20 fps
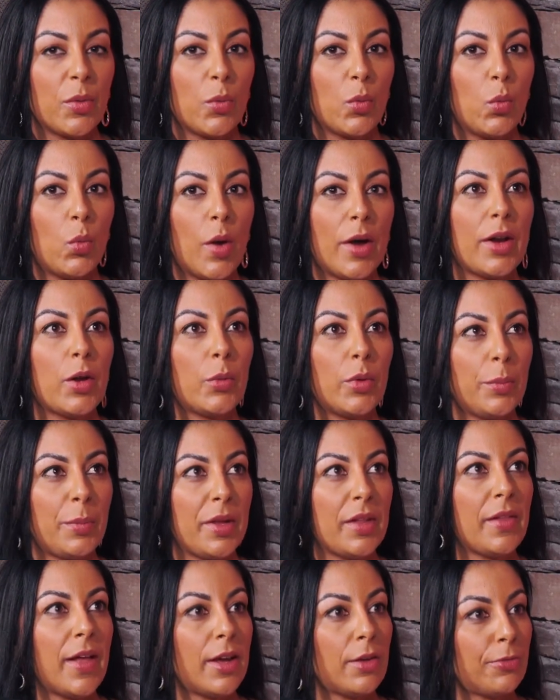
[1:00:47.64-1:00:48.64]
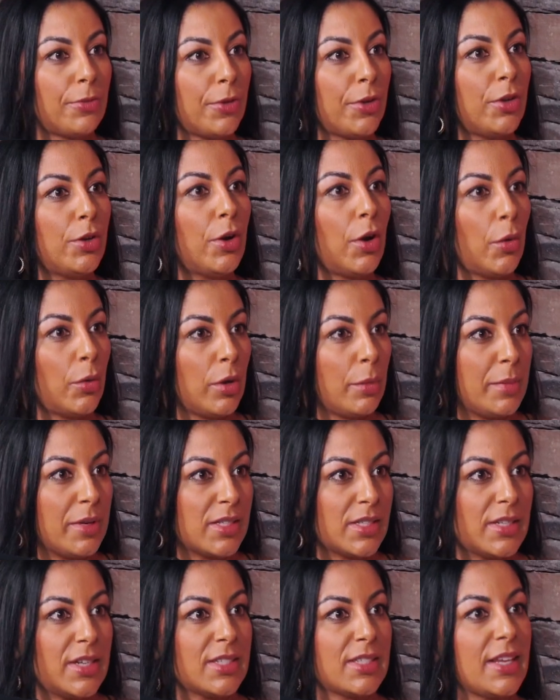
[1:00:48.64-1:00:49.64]
what it would be like for you to own a
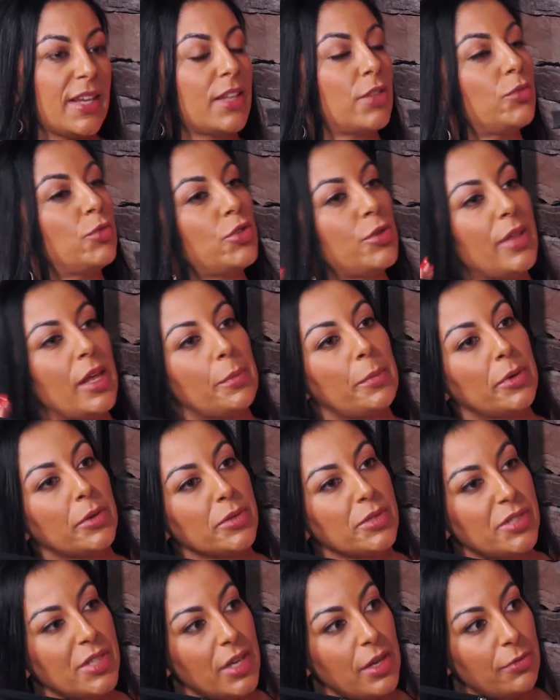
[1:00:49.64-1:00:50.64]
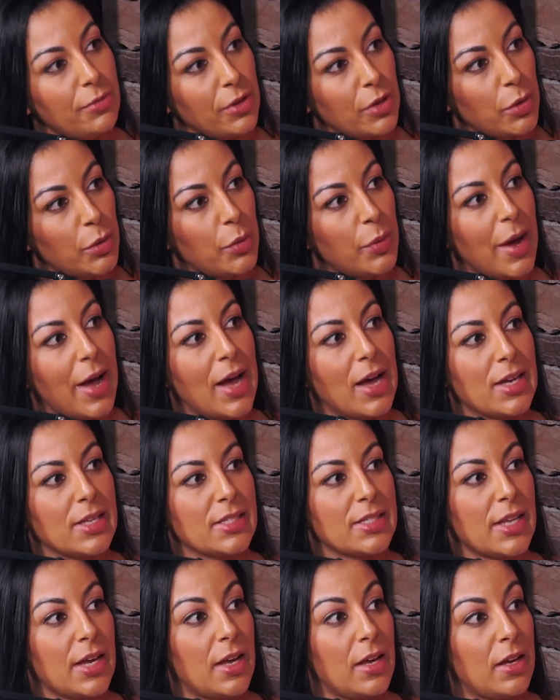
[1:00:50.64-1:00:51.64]
business. Like, do they perceive you
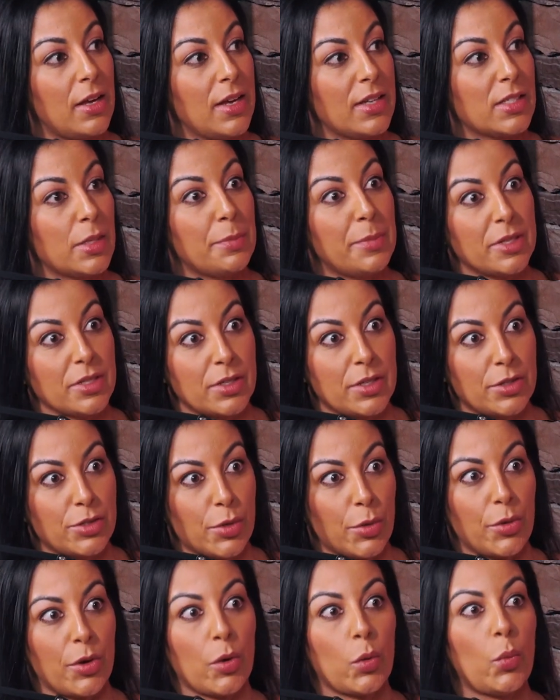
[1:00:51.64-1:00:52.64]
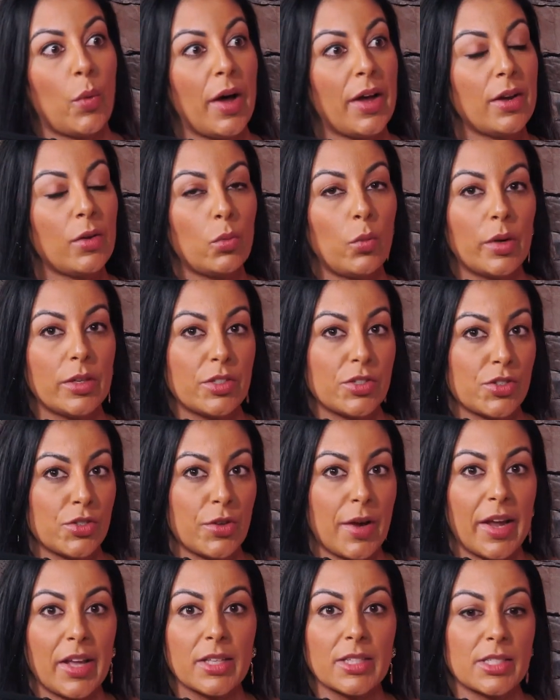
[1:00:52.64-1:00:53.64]
as a business owner? What
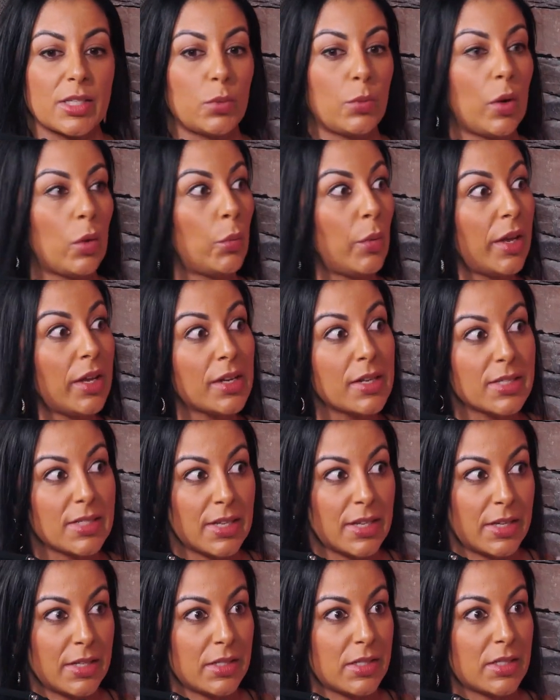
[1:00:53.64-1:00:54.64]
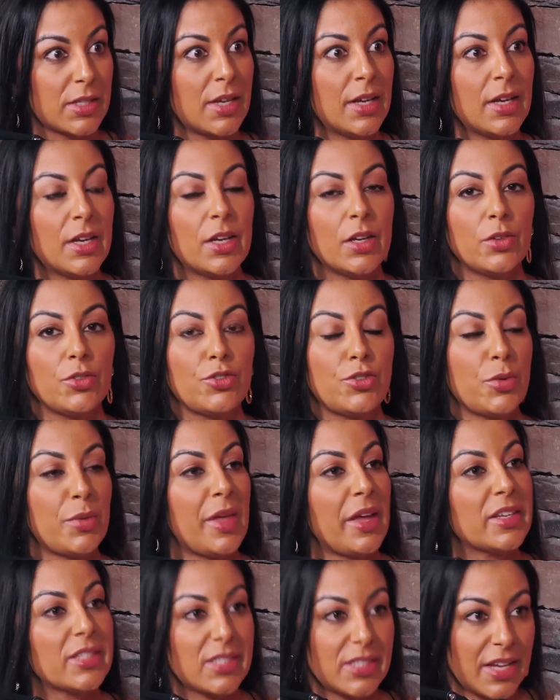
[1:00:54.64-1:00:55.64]
strengths and what weaknesses do
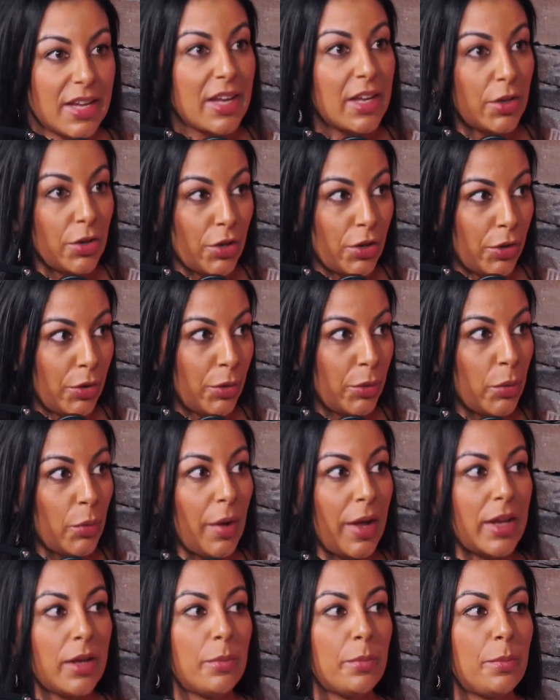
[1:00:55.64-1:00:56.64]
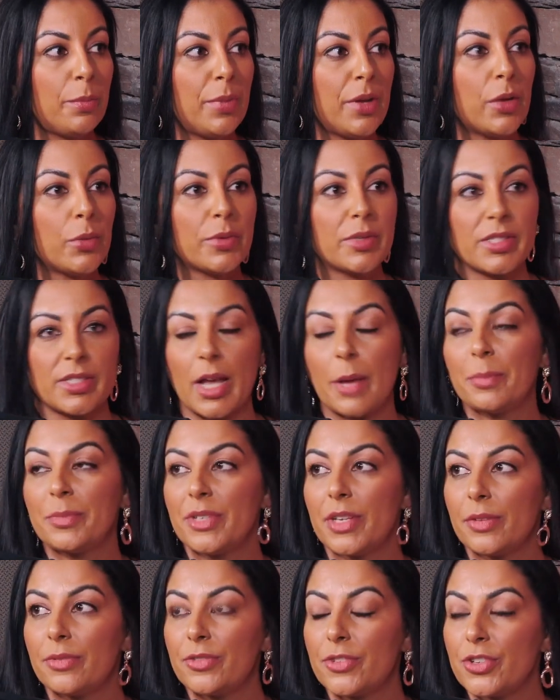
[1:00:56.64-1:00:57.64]
they see in you? And be
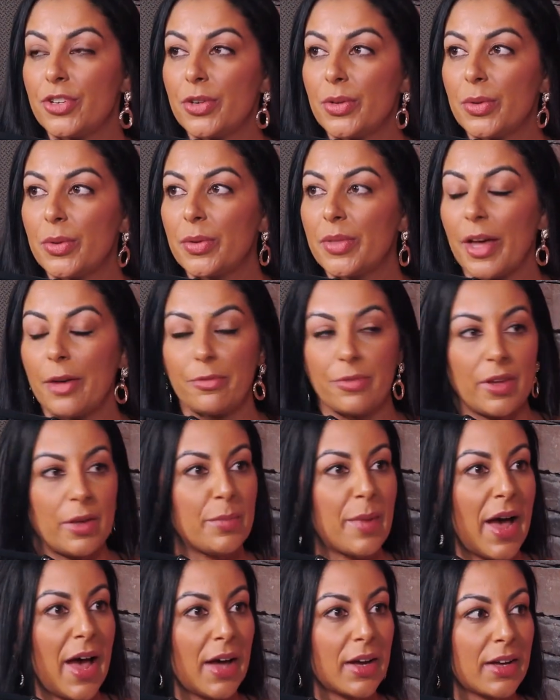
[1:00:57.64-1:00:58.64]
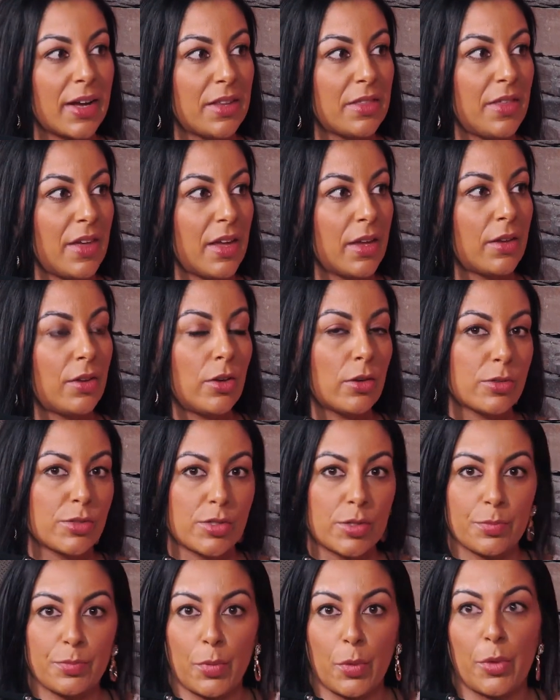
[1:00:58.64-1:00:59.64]
receptive to that feedback. I think your
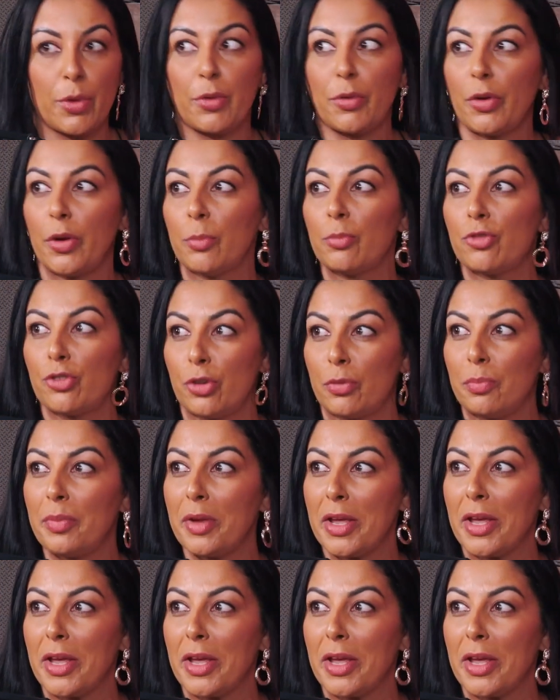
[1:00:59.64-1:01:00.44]
support group should